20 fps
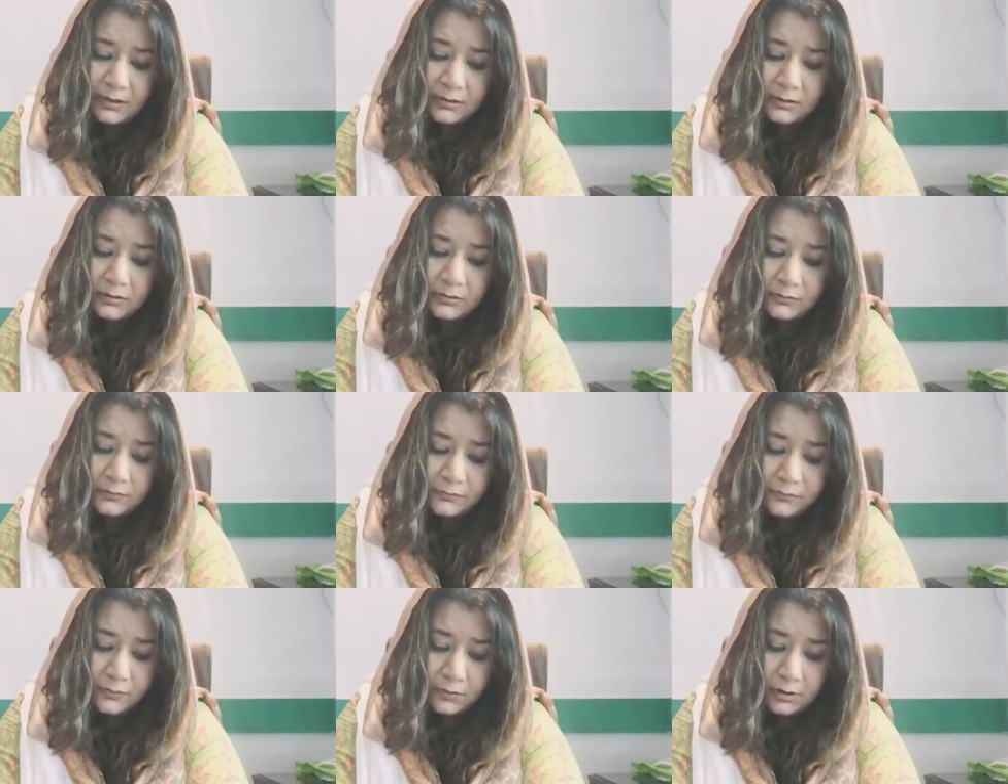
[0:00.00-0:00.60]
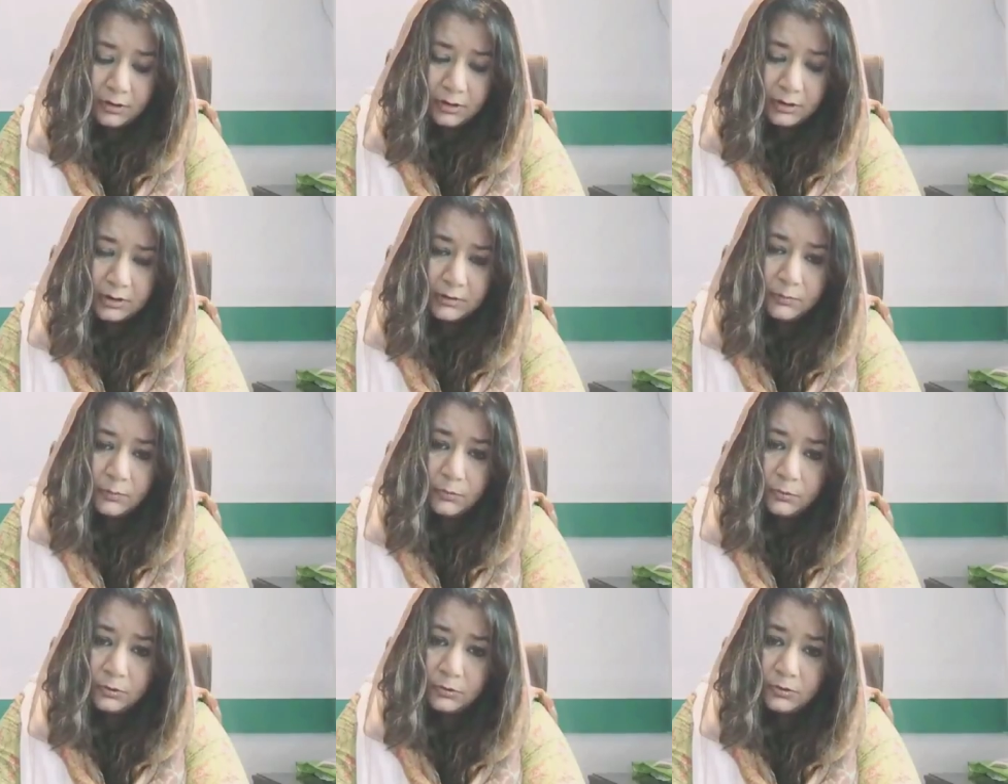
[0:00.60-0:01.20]
for
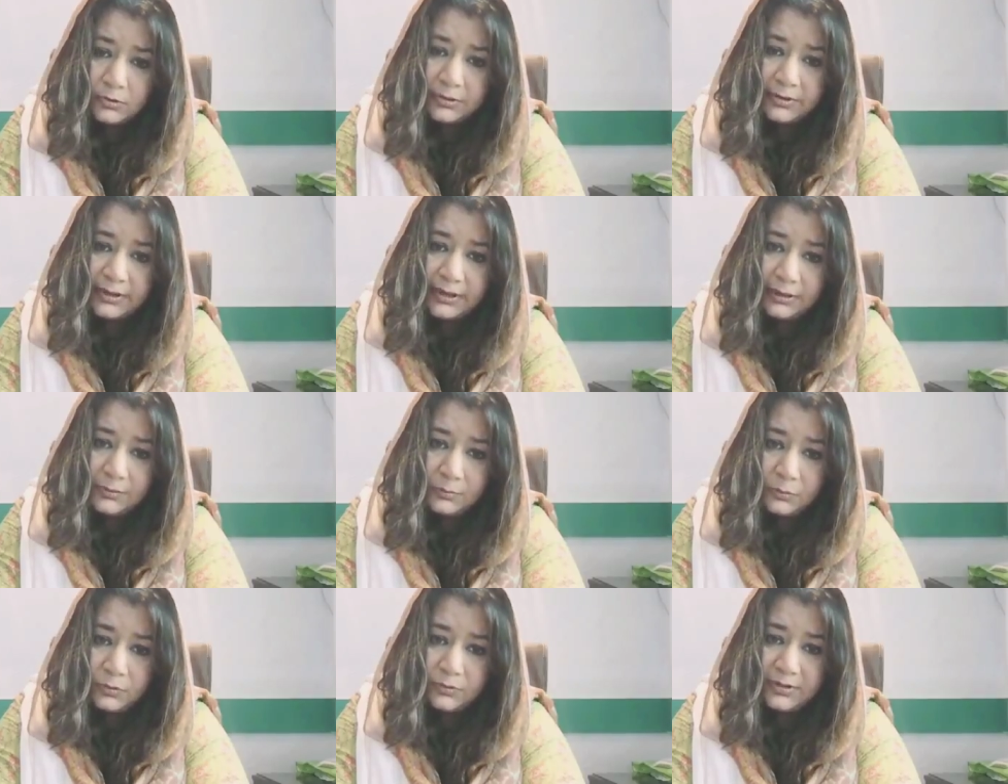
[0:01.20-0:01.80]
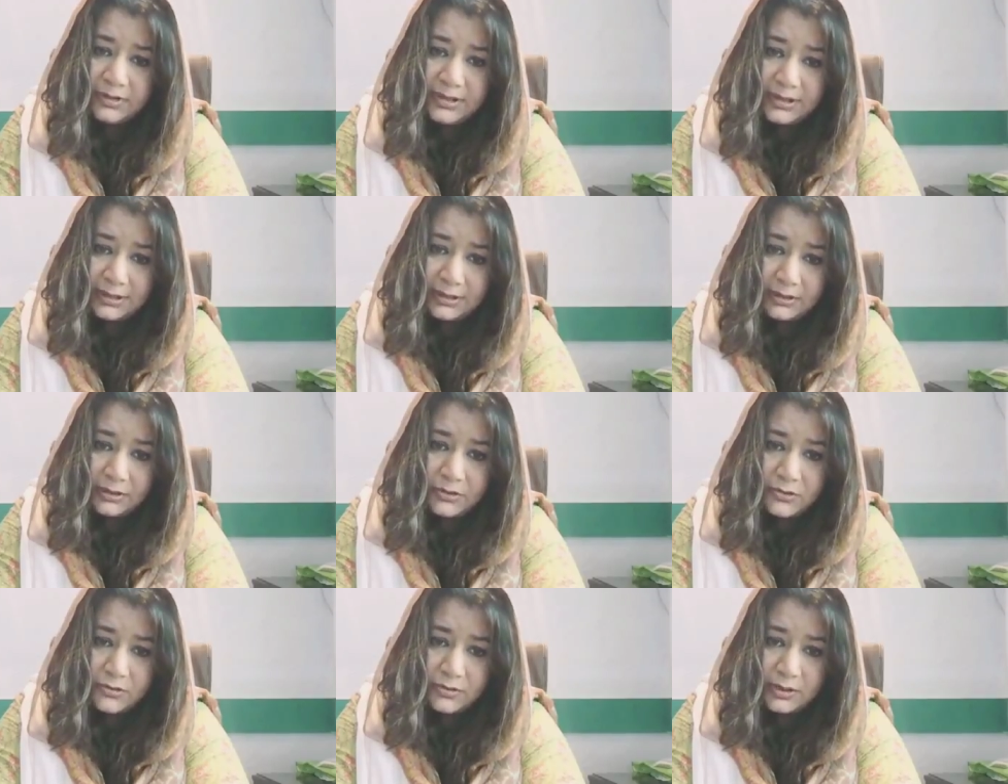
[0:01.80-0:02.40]
more and more
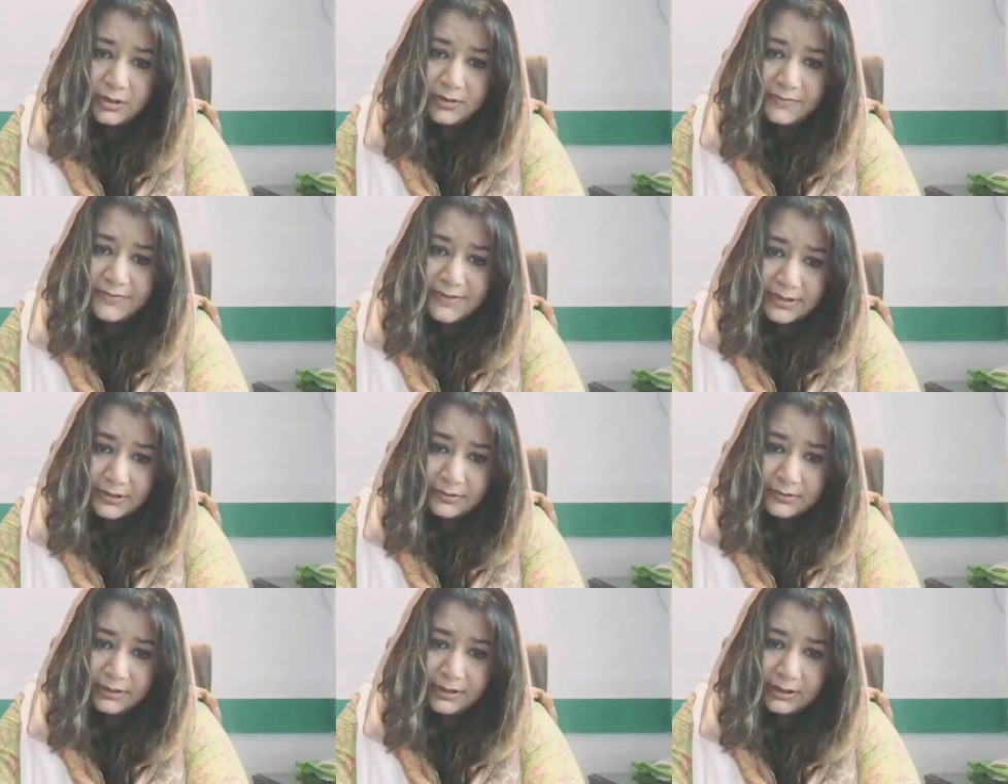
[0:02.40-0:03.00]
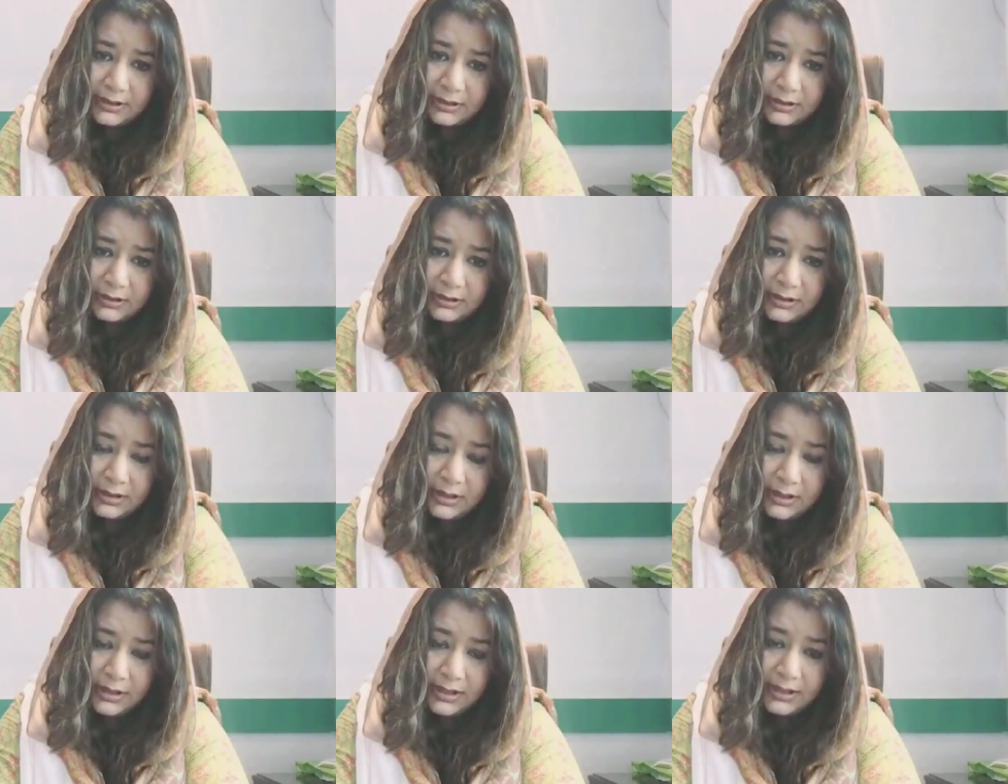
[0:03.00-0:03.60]
territory of Syria.
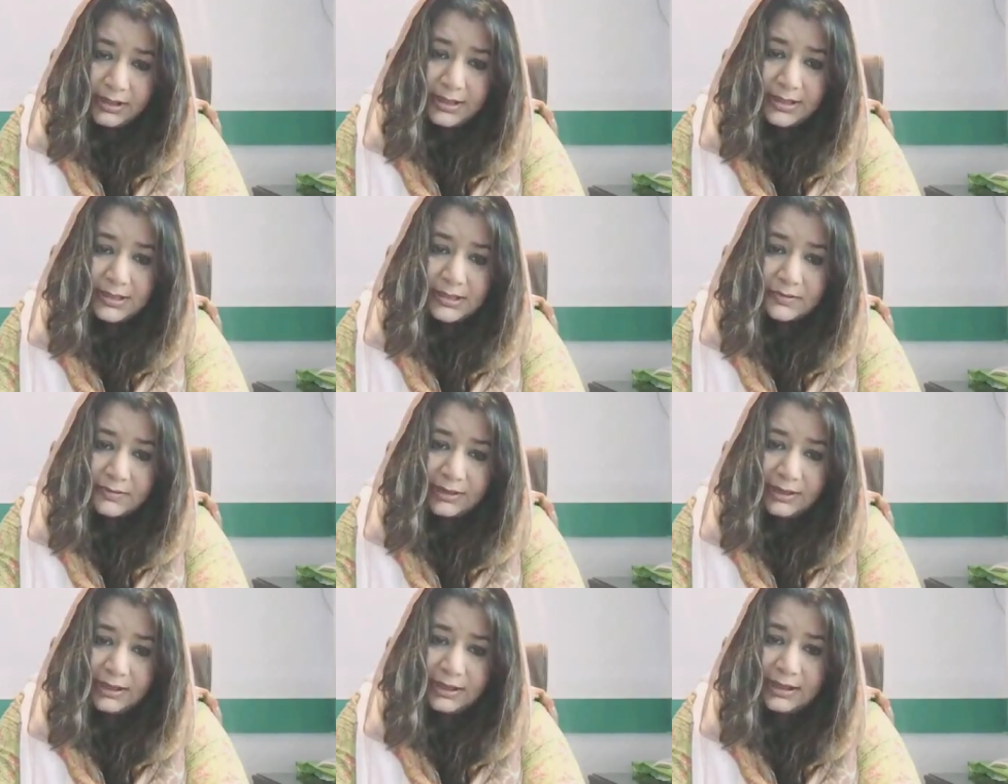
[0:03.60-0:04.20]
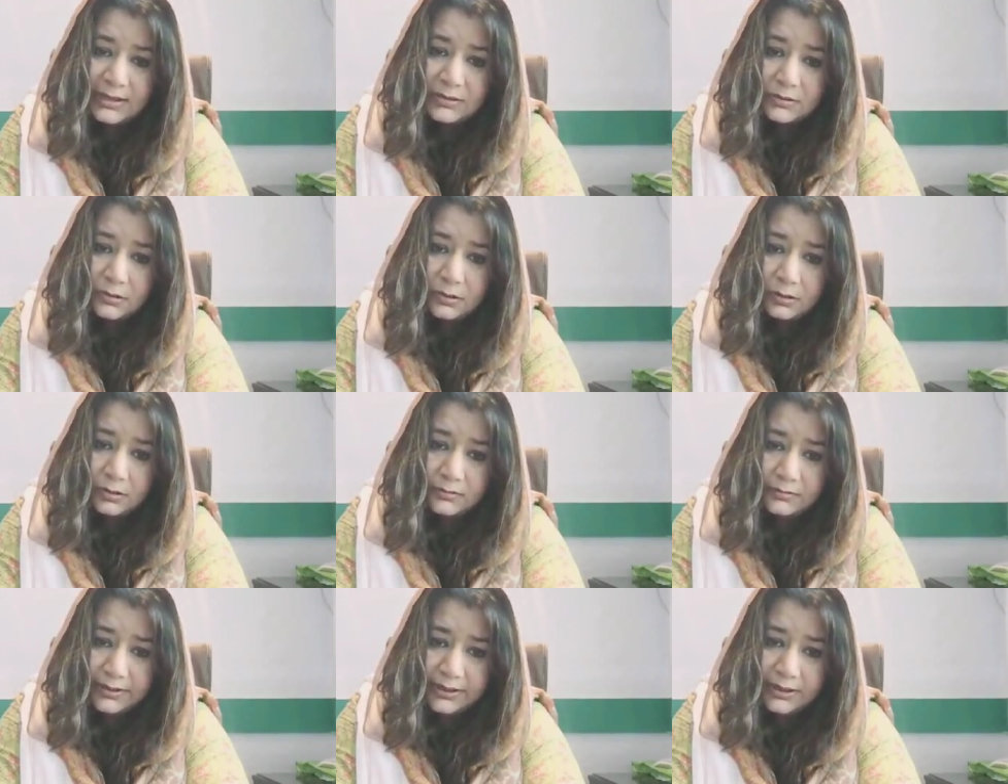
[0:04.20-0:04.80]
Israel has
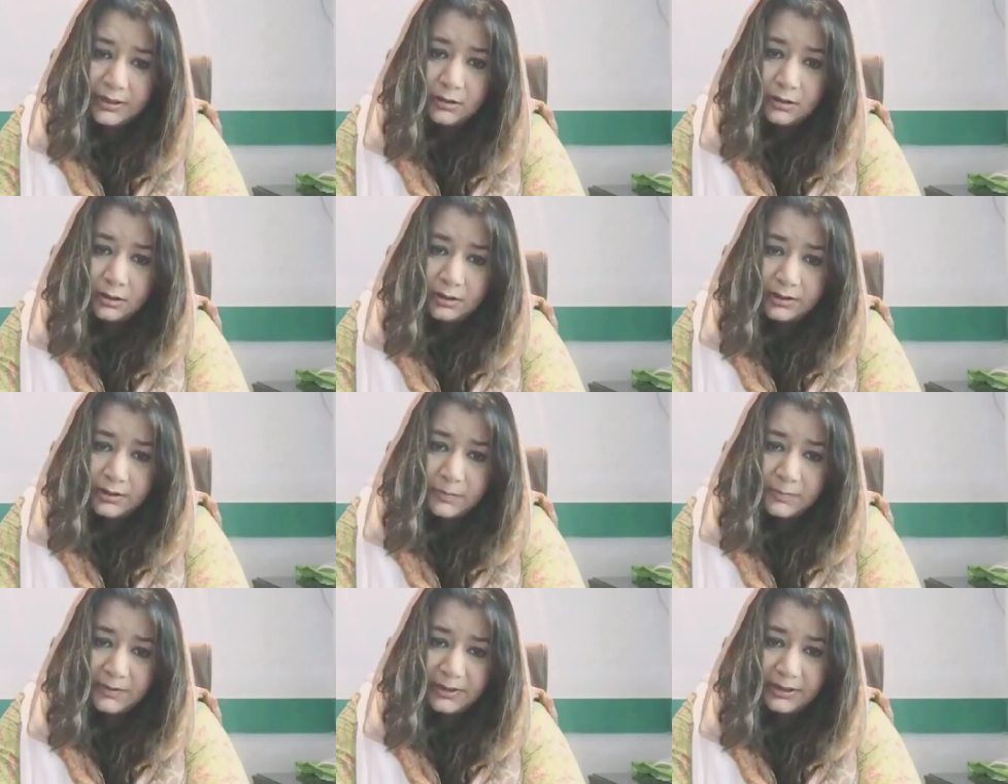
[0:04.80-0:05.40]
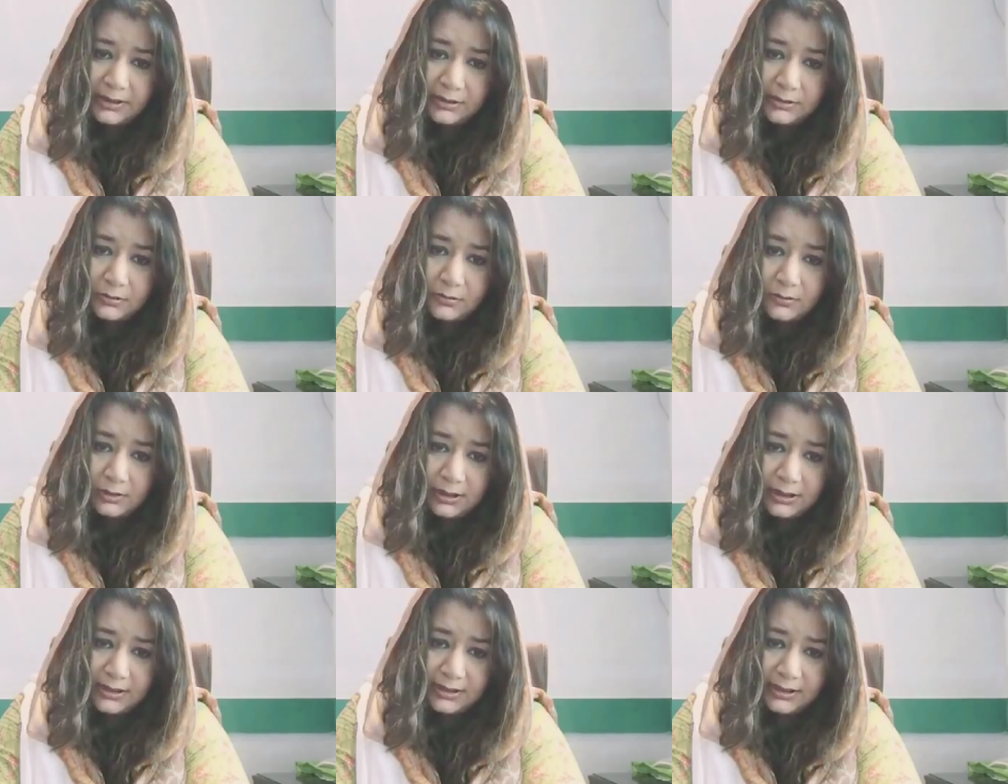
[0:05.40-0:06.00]
already occupied the
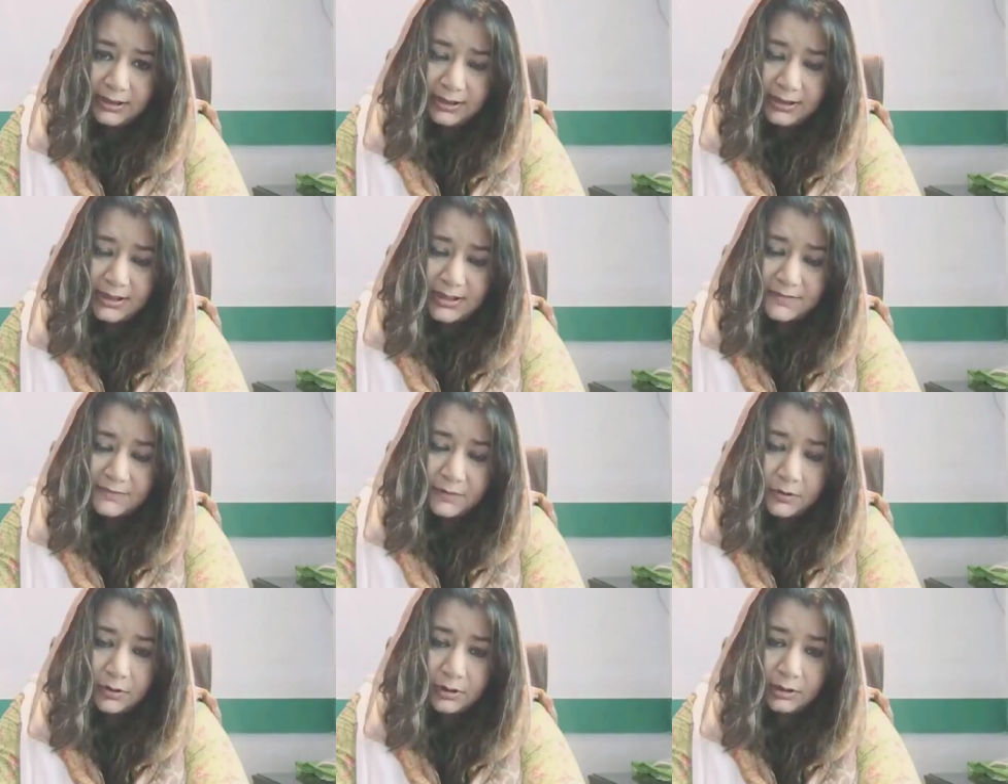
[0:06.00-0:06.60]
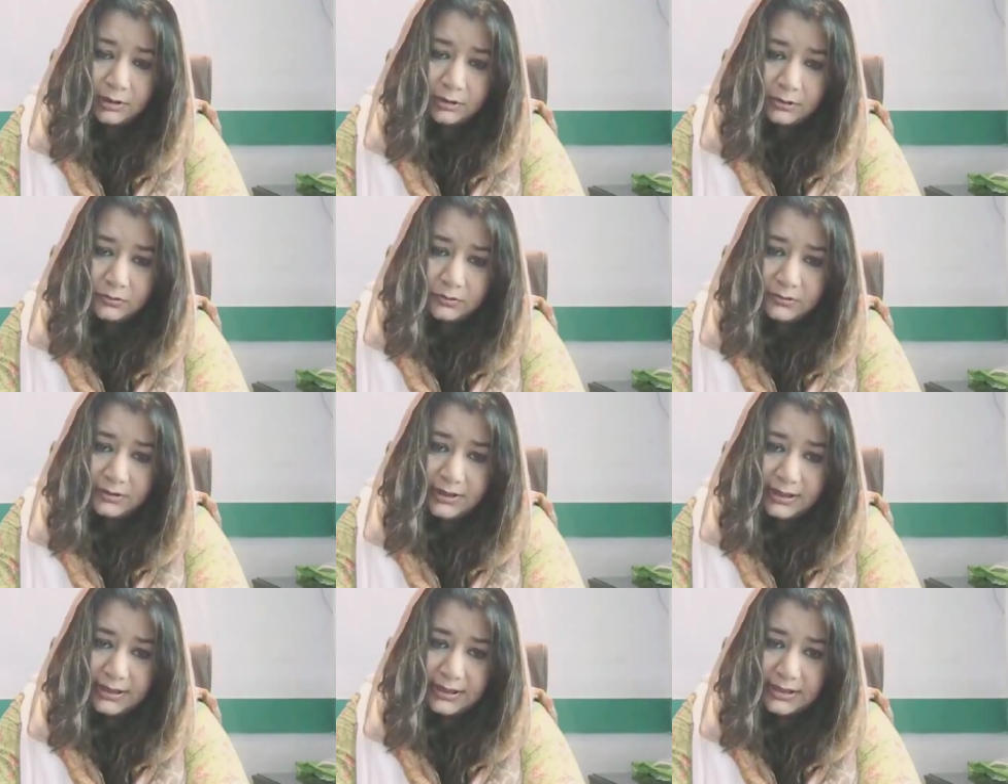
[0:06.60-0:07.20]
Golan Heights, we all know
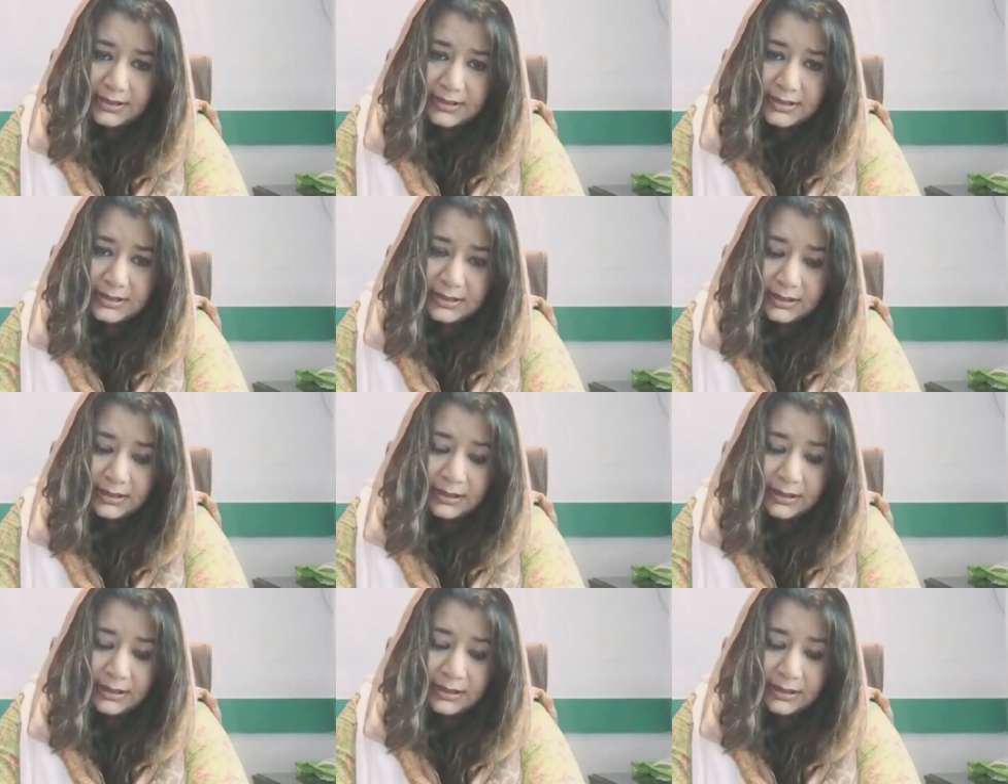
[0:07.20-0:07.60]
that.